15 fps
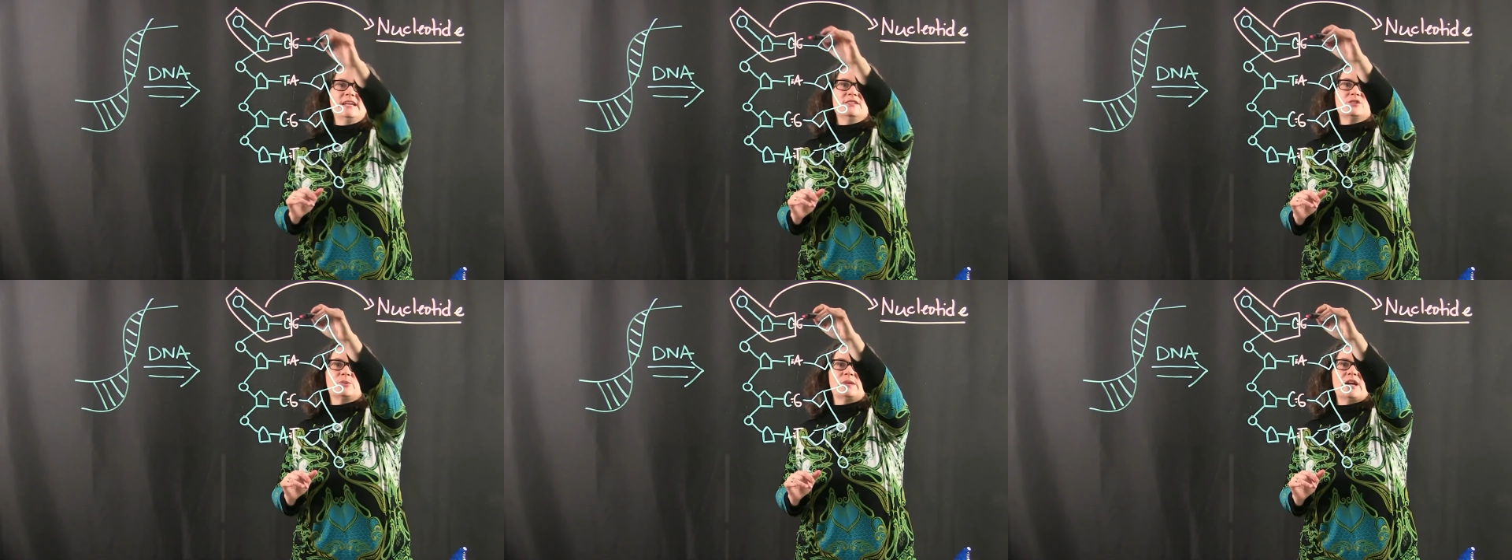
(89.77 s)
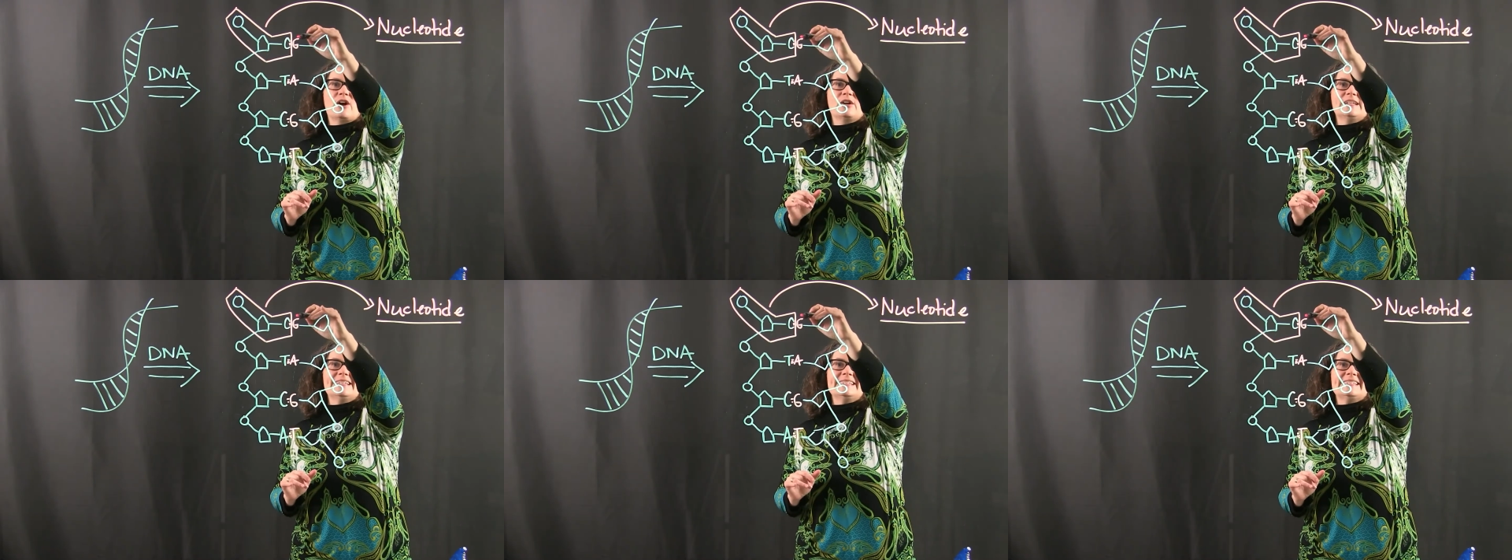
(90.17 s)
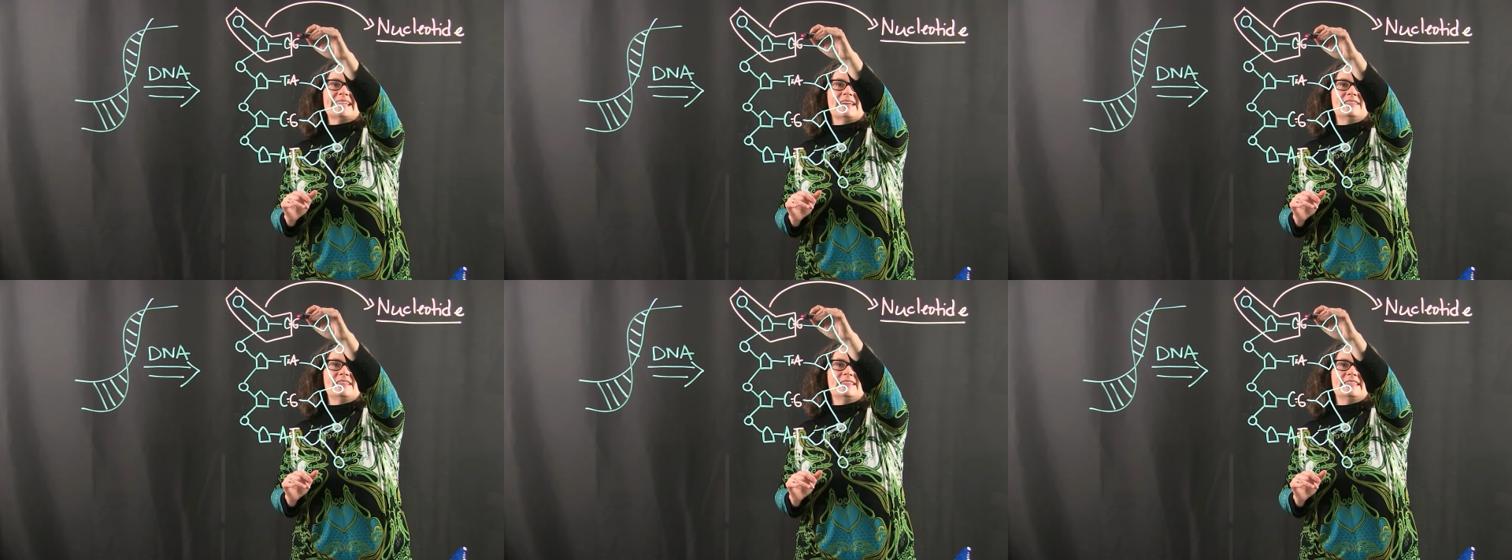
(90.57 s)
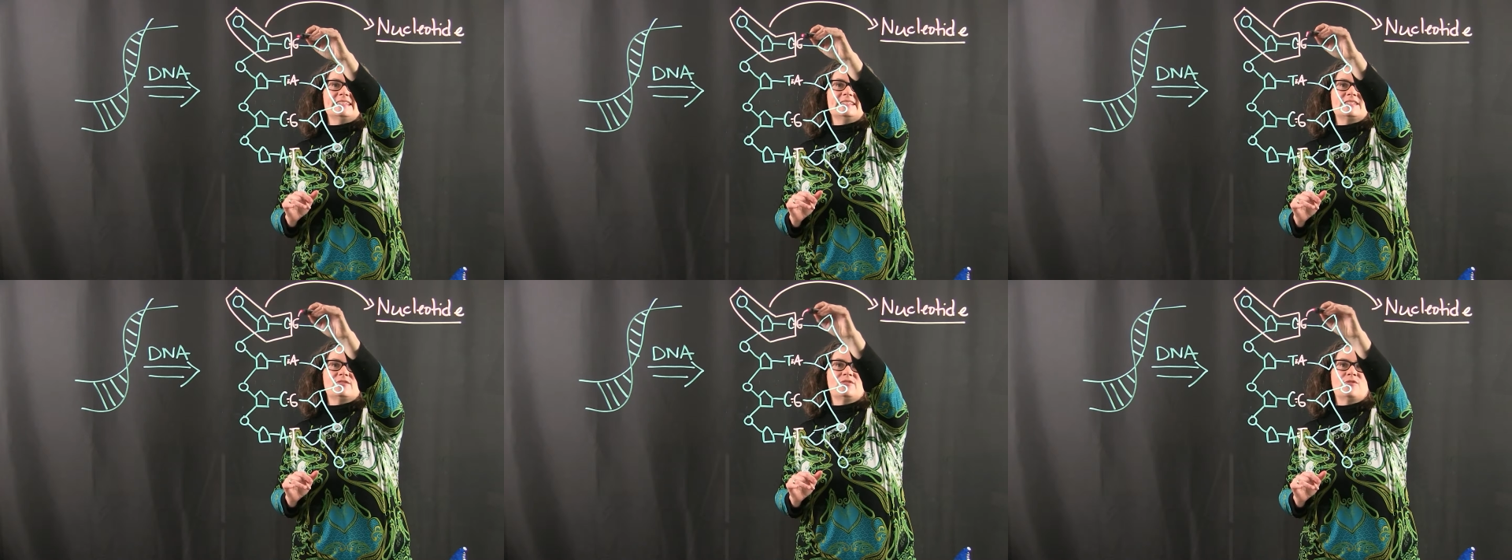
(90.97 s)
So we already said that
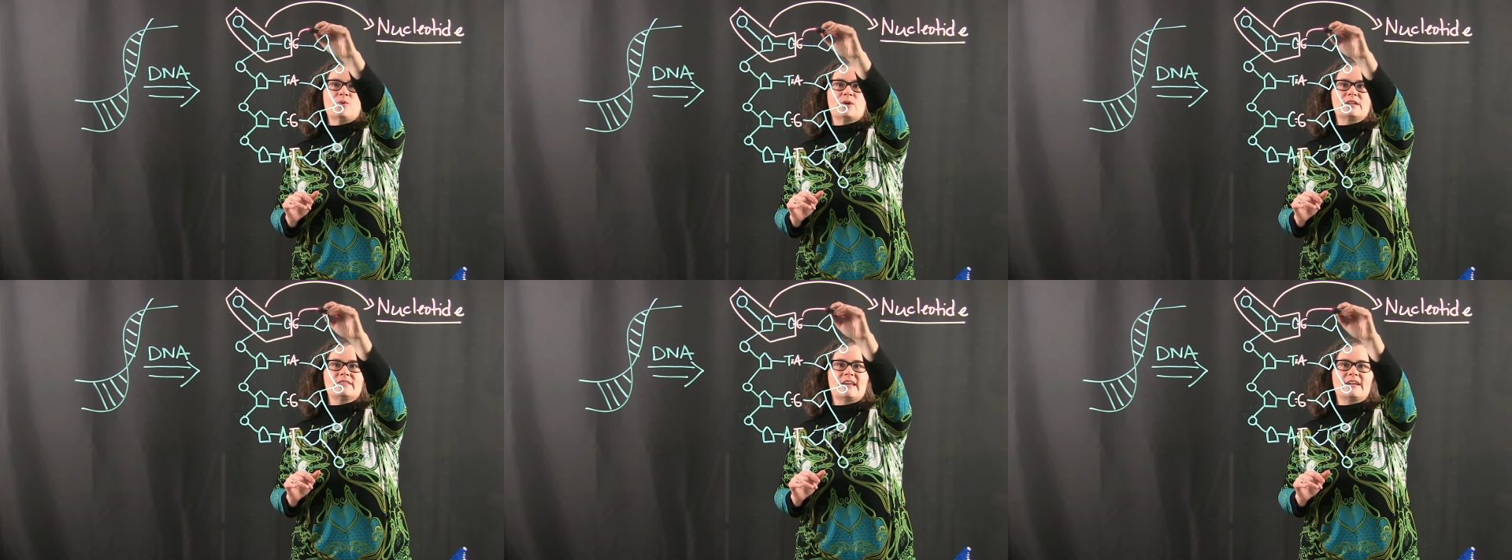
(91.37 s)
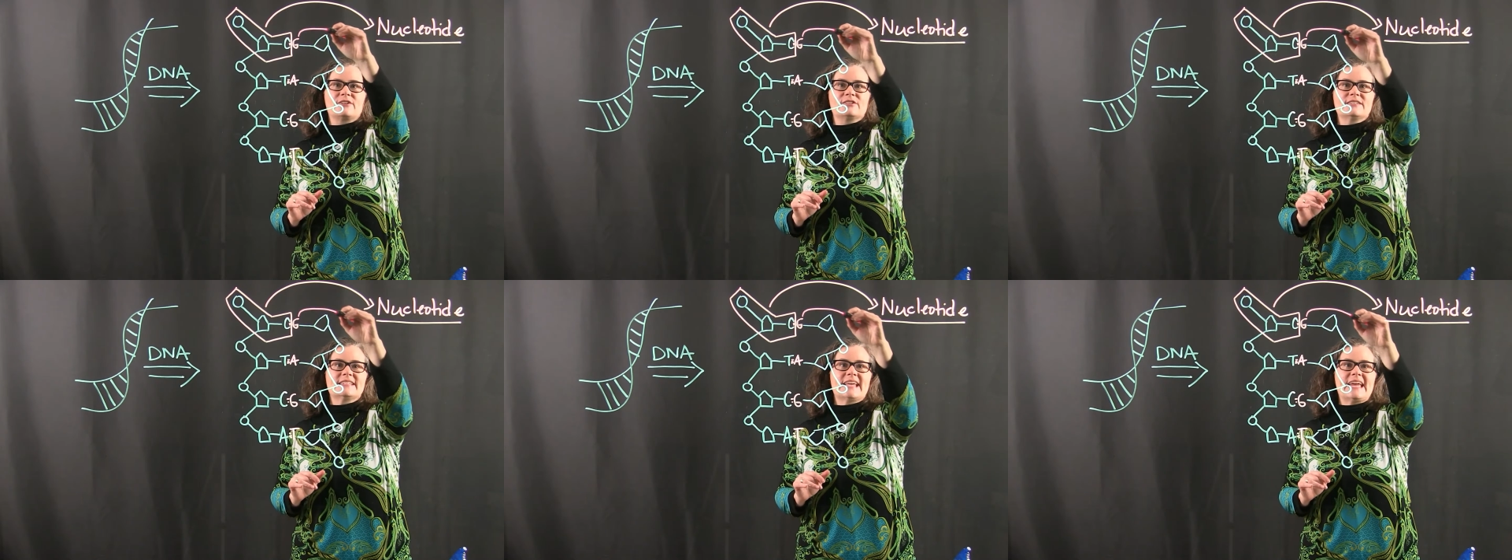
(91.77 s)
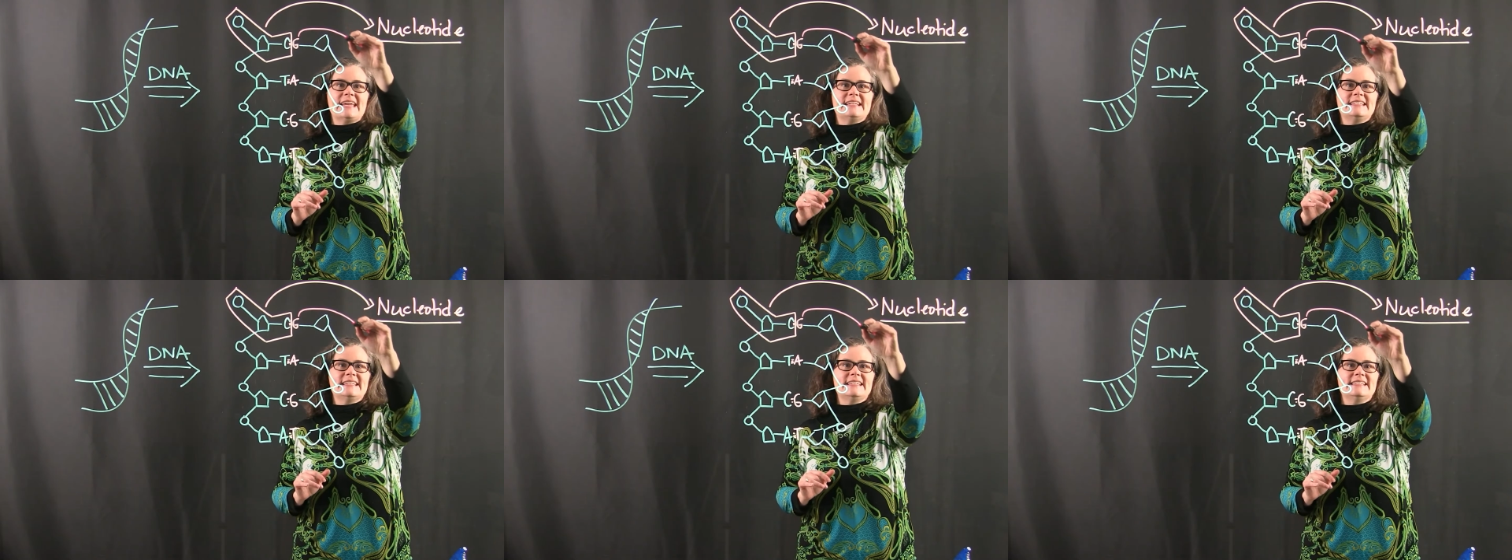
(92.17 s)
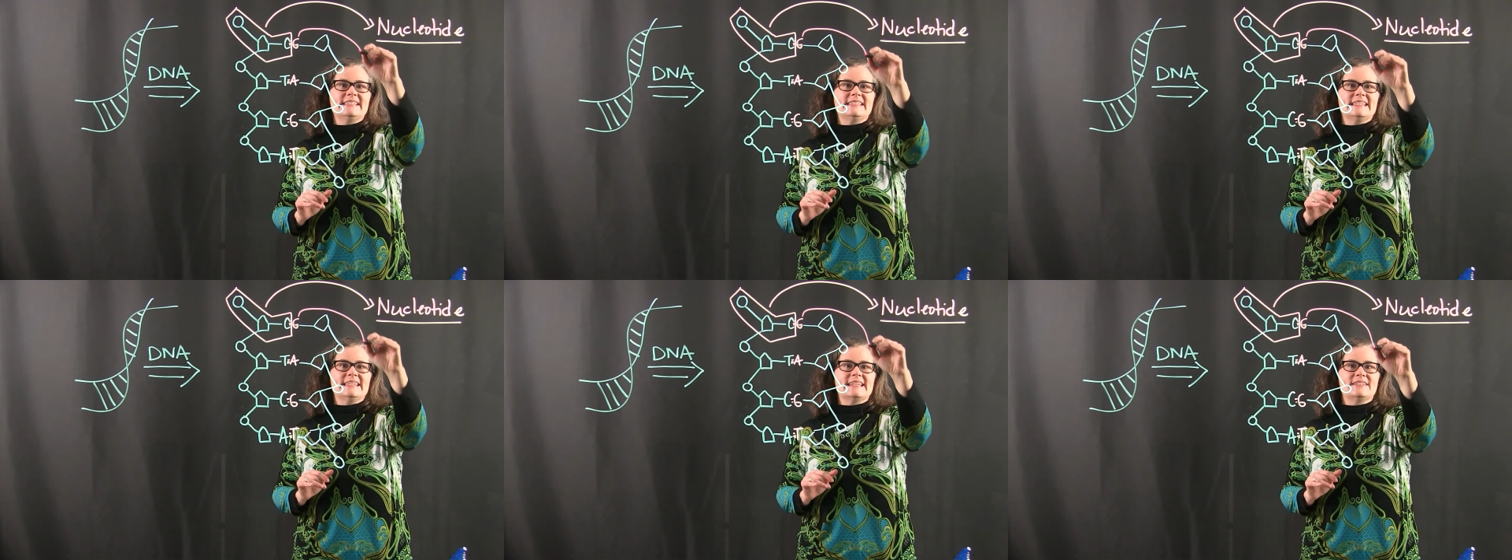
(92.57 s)
these four letters, A, T,
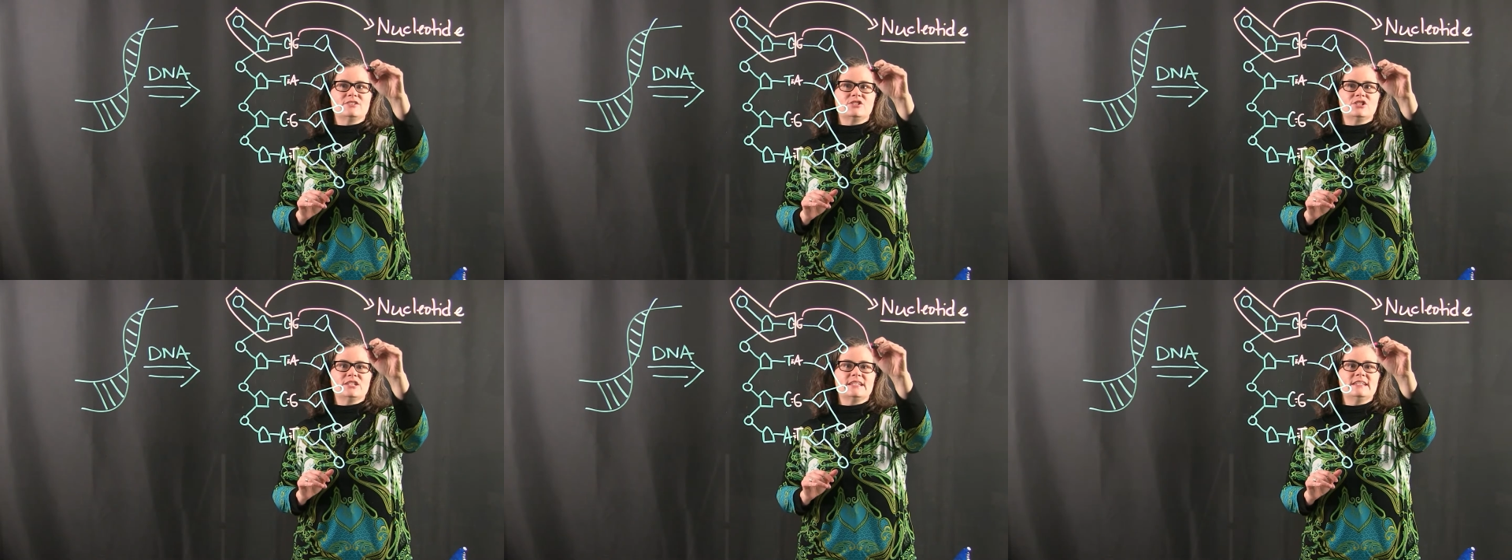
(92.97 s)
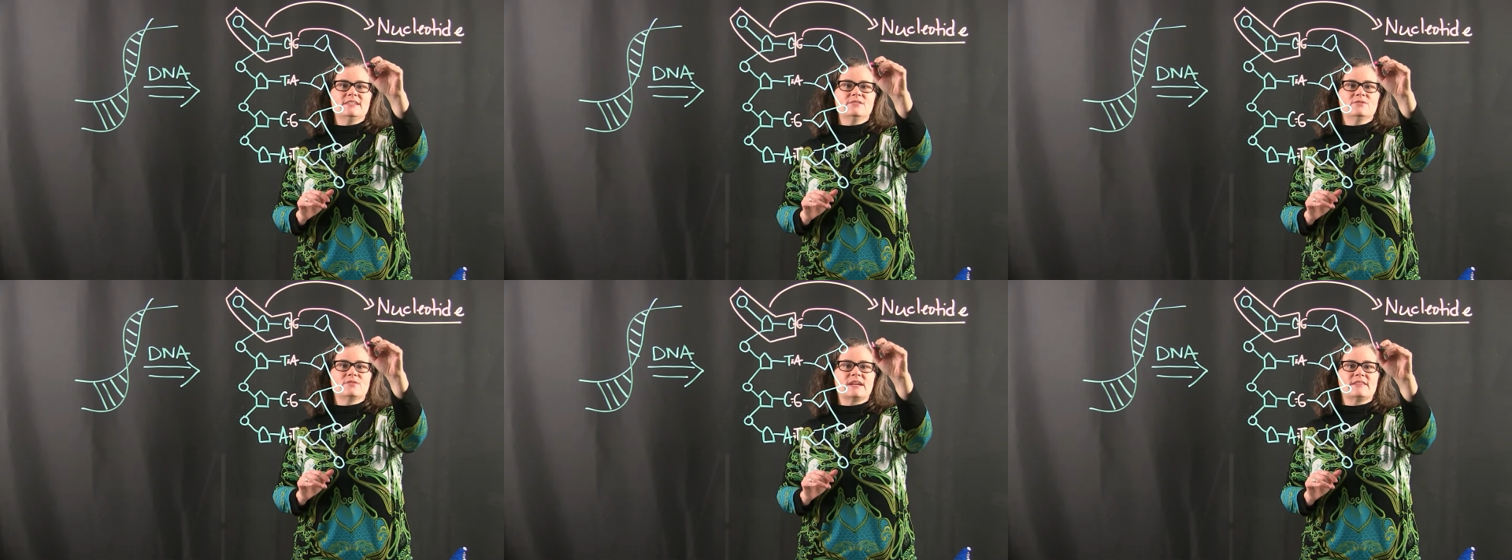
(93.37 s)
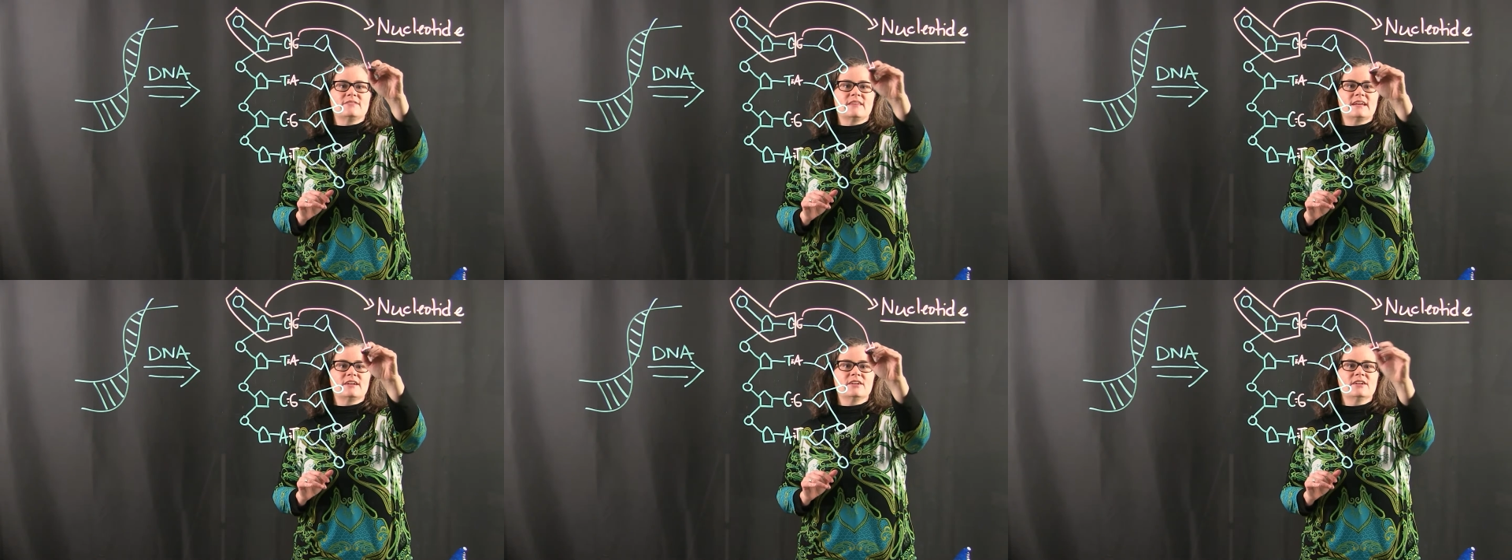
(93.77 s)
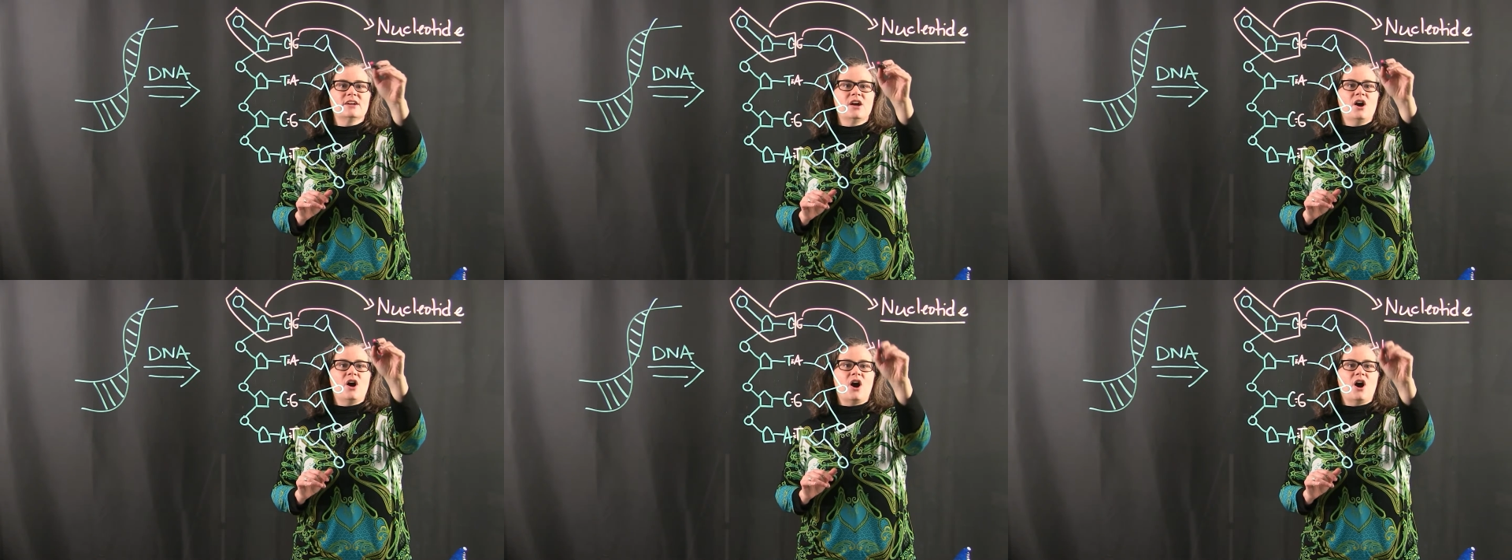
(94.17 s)
C, and G, right there,